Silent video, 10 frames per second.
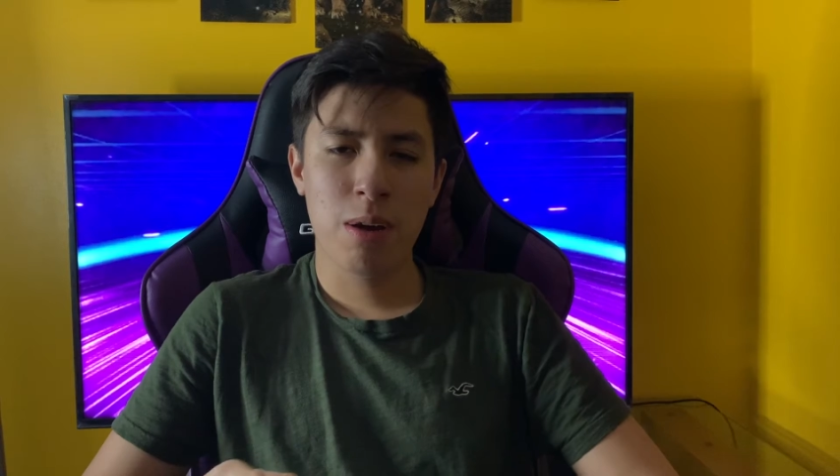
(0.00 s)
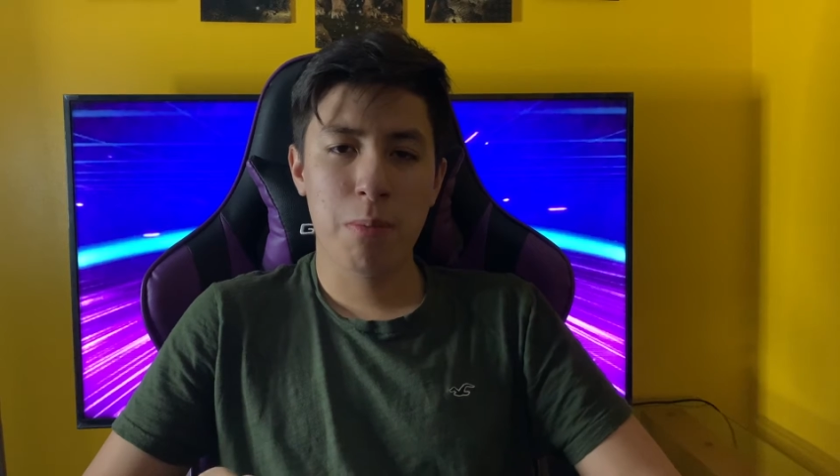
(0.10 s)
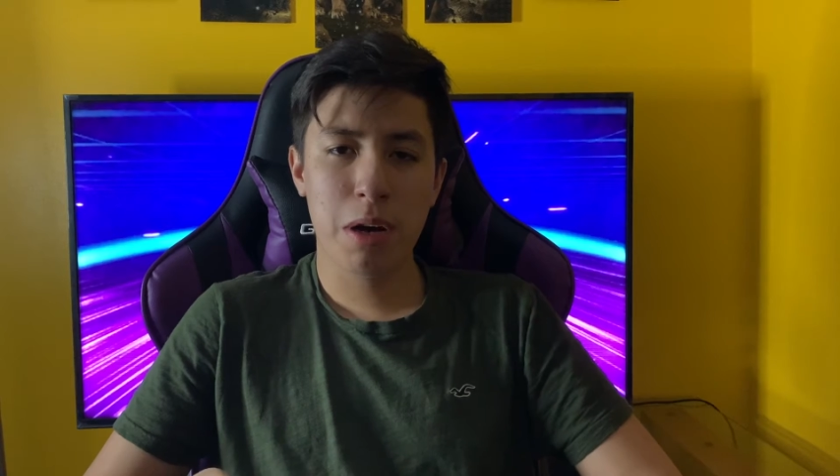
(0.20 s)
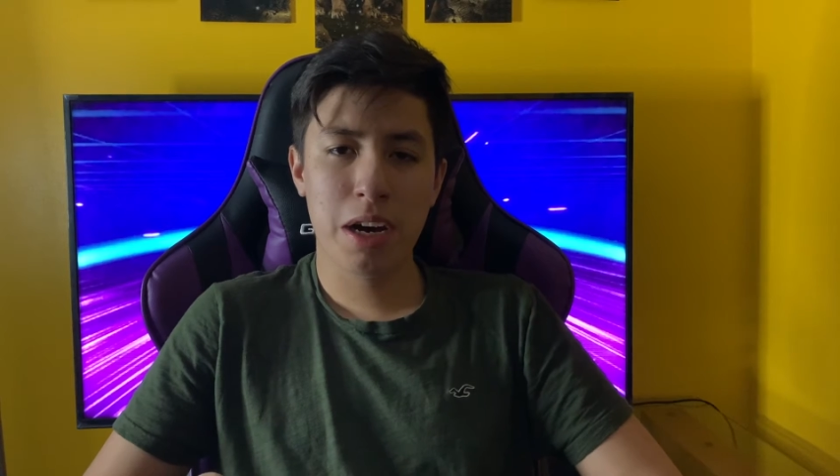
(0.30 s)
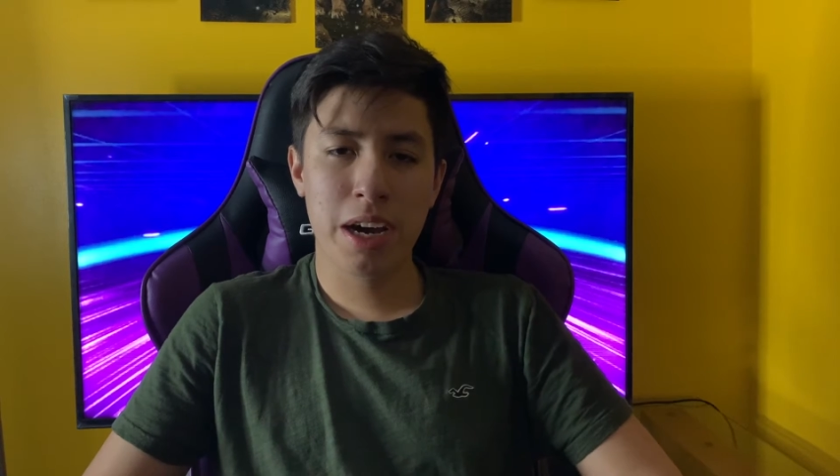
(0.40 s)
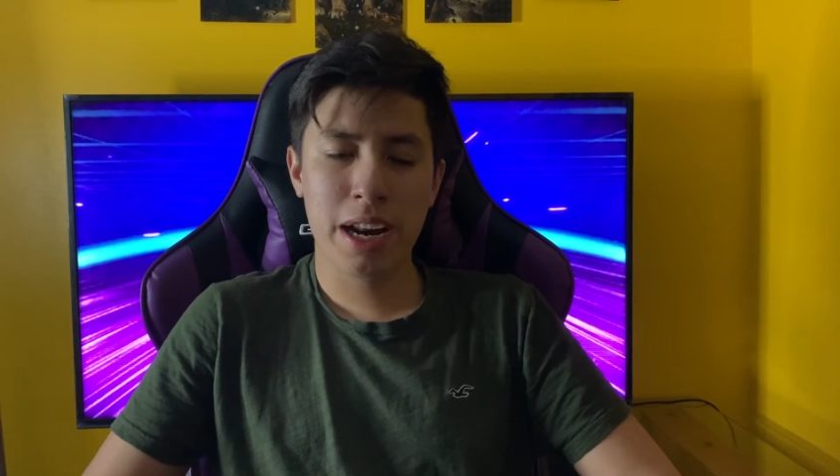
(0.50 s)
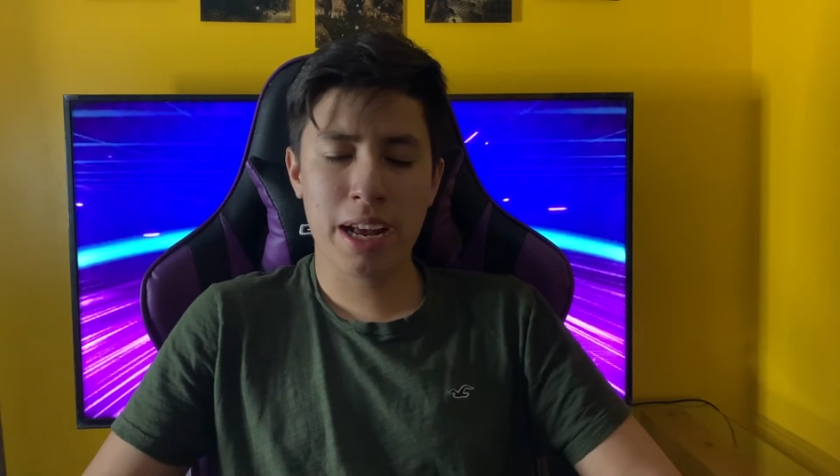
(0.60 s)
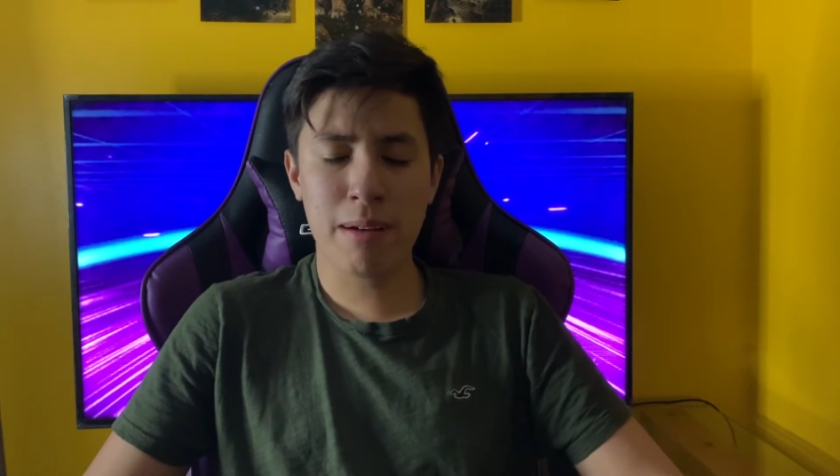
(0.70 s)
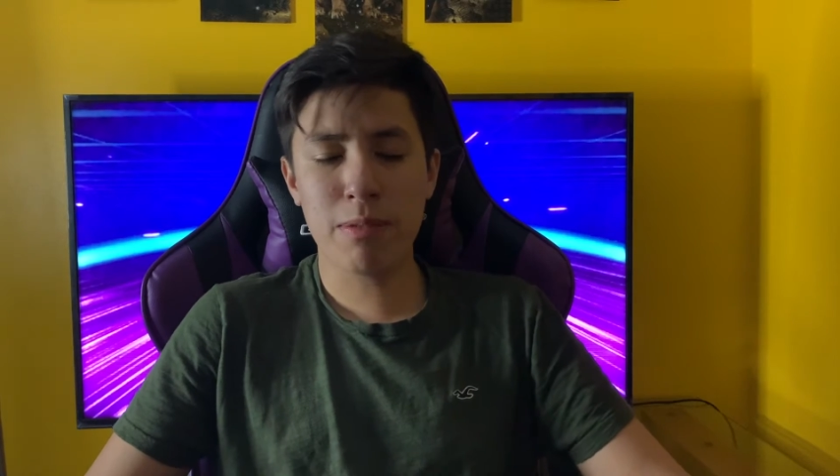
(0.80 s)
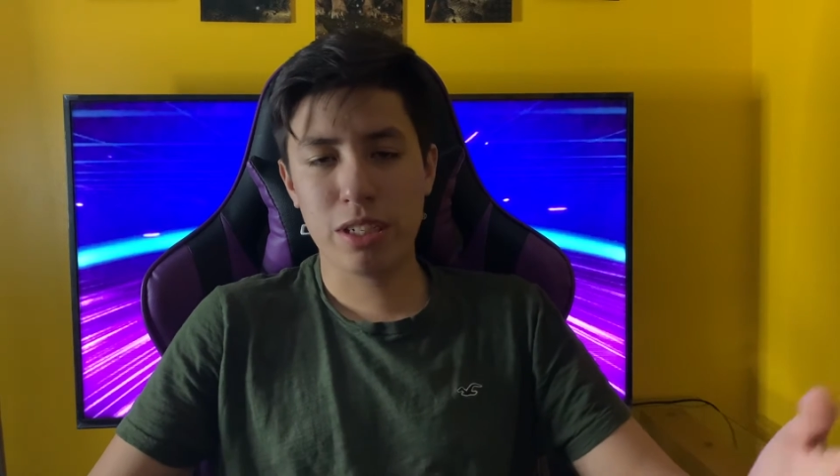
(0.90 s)
but
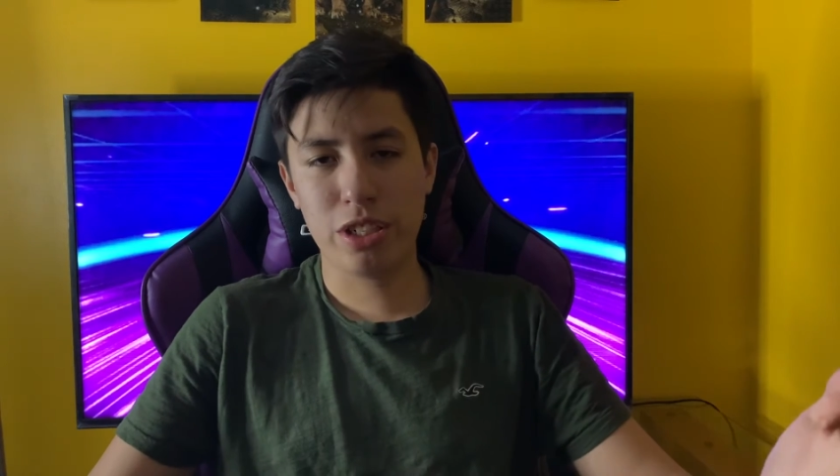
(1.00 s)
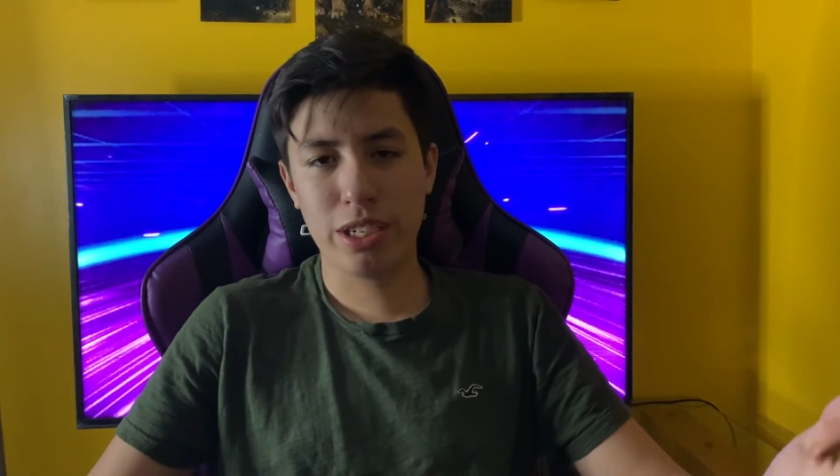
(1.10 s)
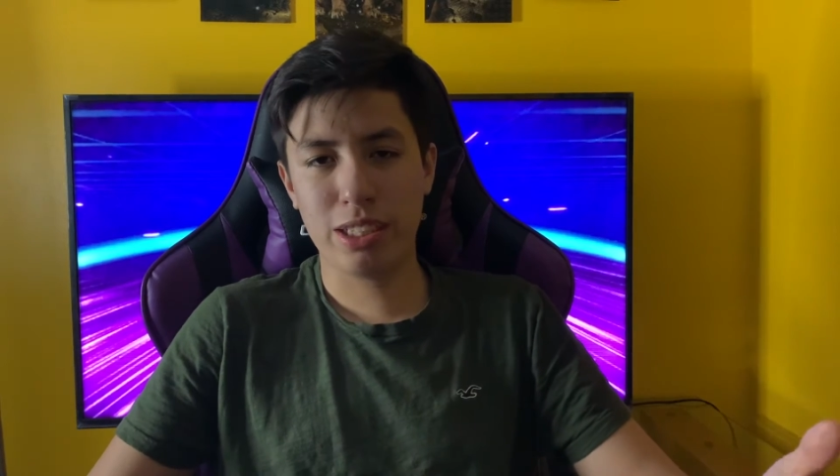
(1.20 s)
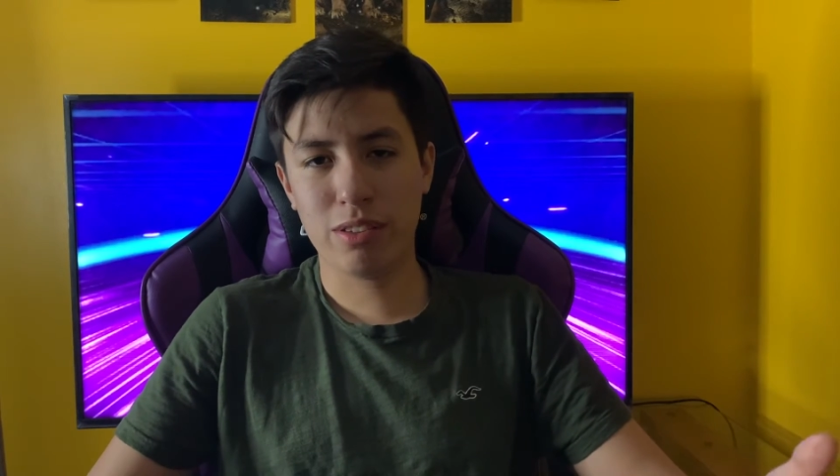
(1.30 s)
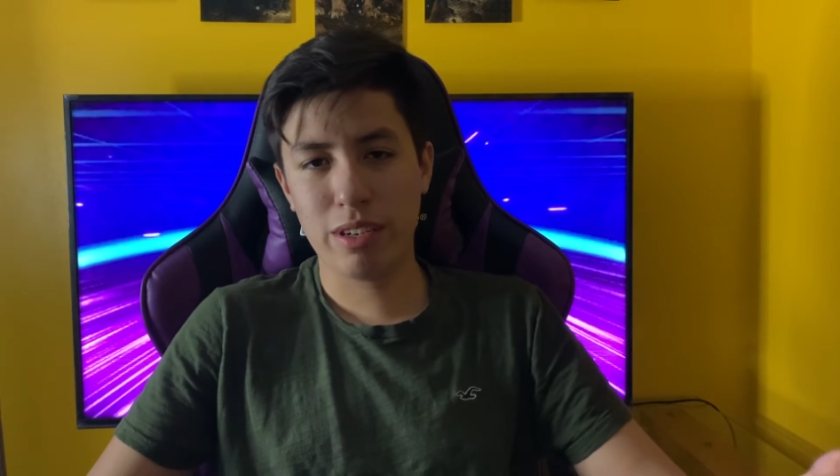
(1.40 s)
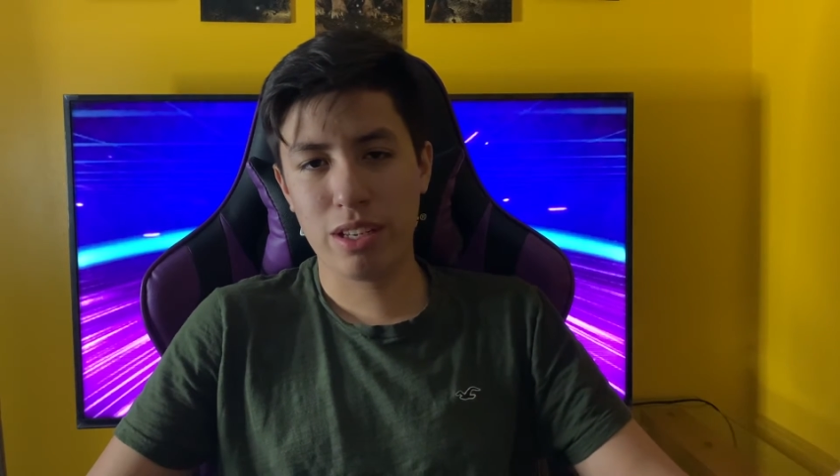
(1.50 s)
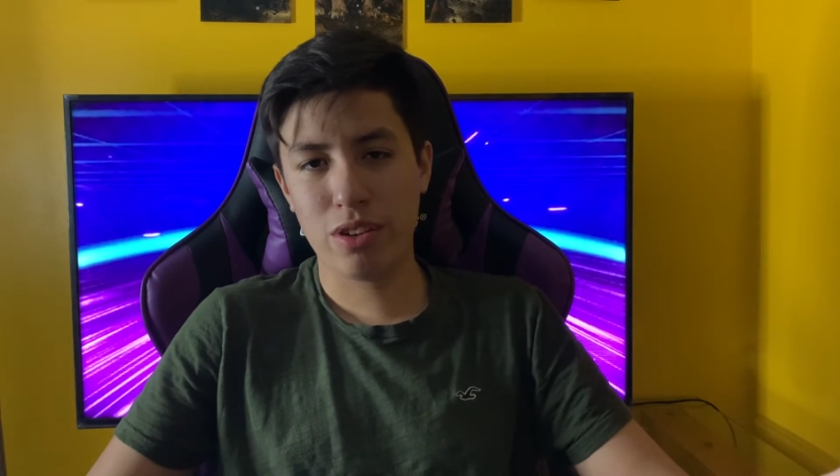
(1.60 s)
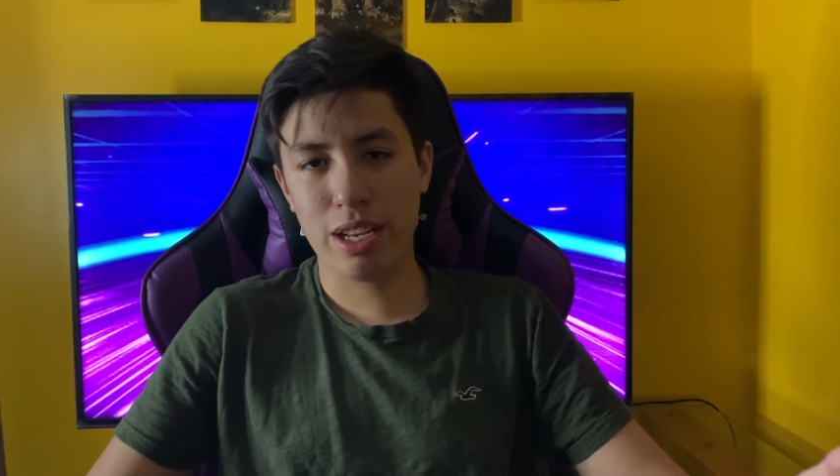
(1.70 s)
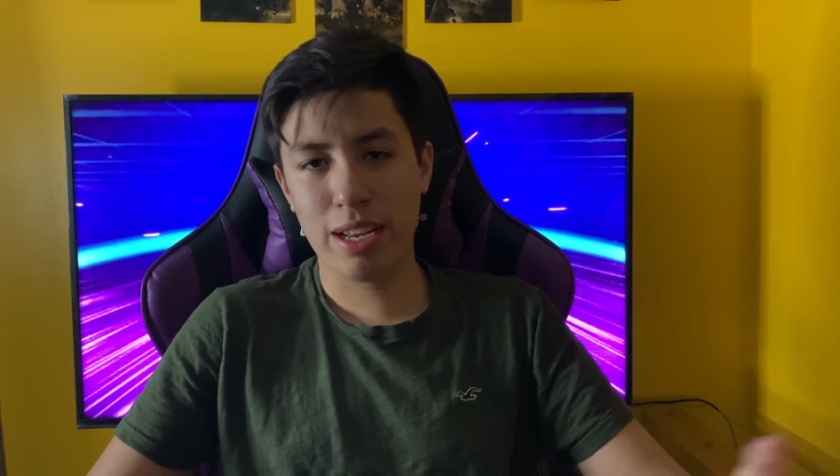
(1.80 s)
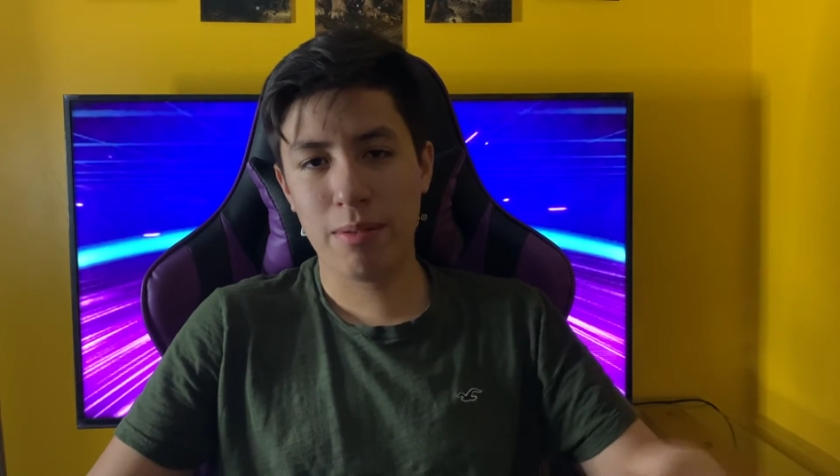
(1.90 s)
I'm pretty sure you guys already knew
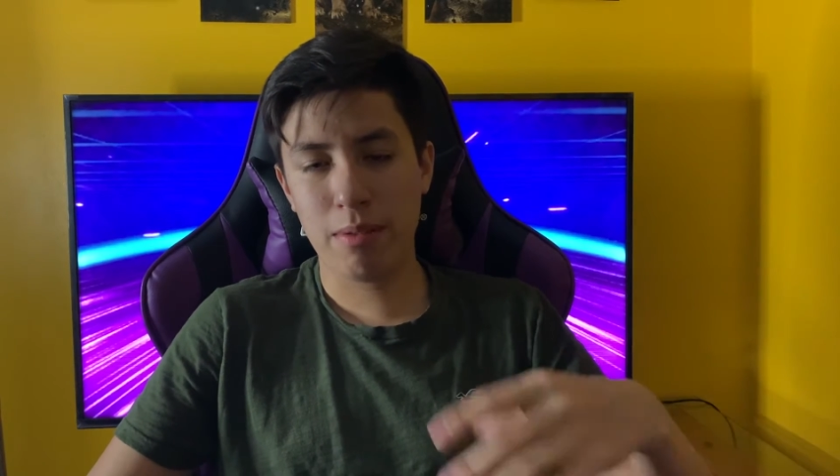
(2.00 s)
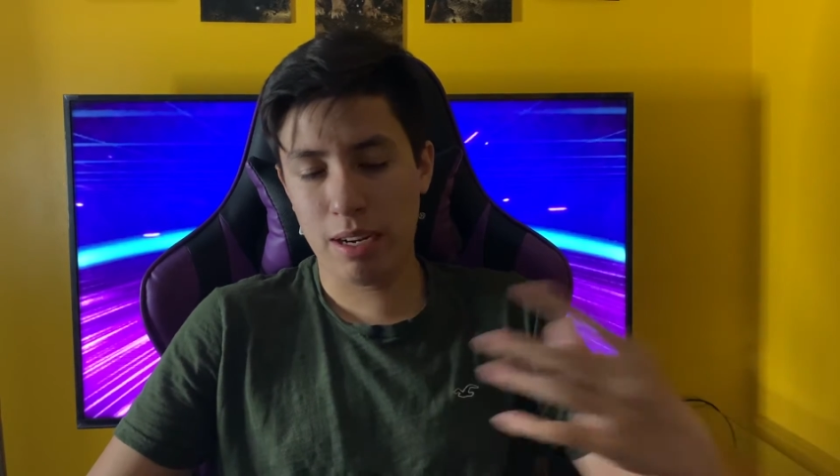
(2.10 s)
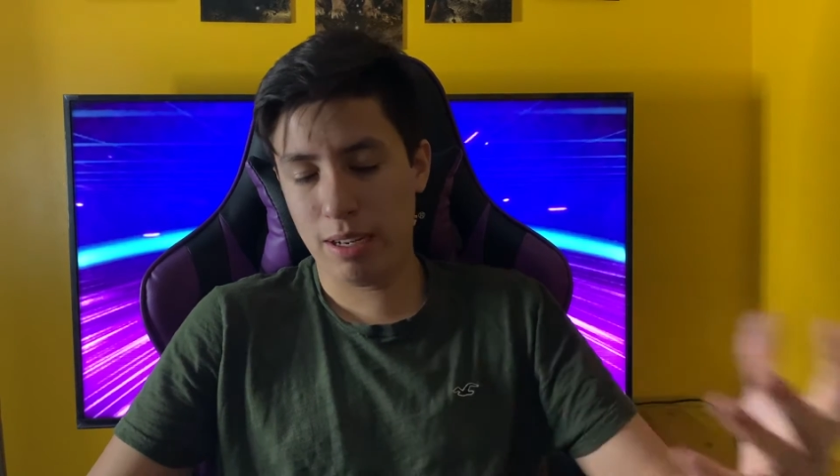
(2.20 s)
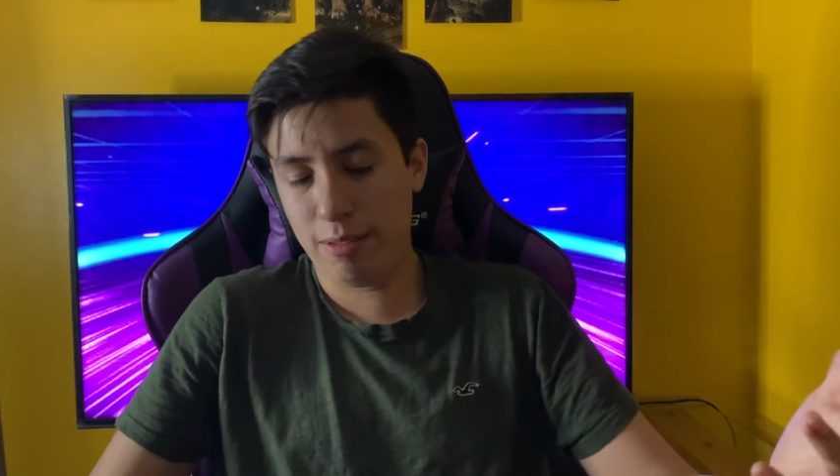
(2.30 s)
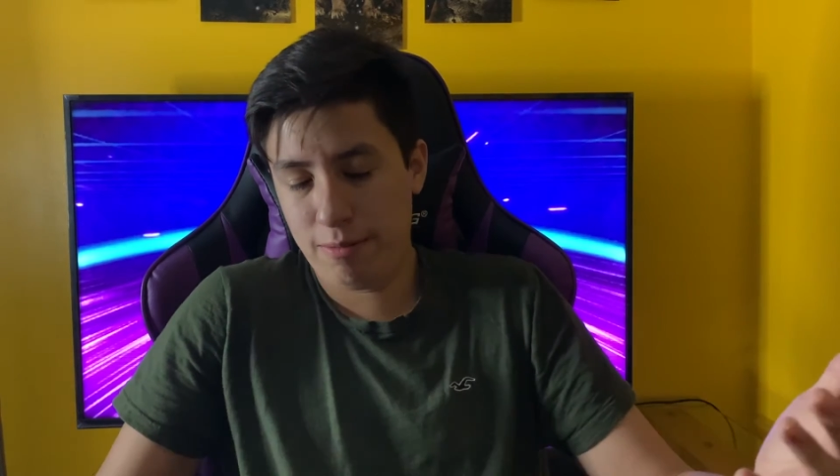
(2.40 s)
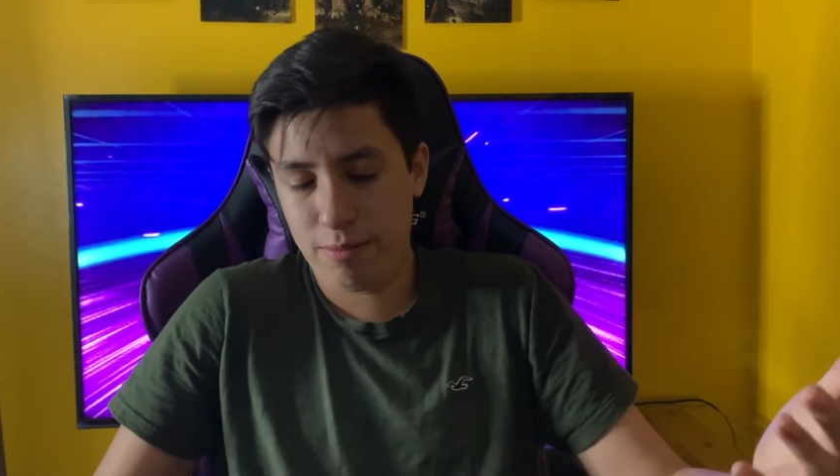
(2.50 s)
that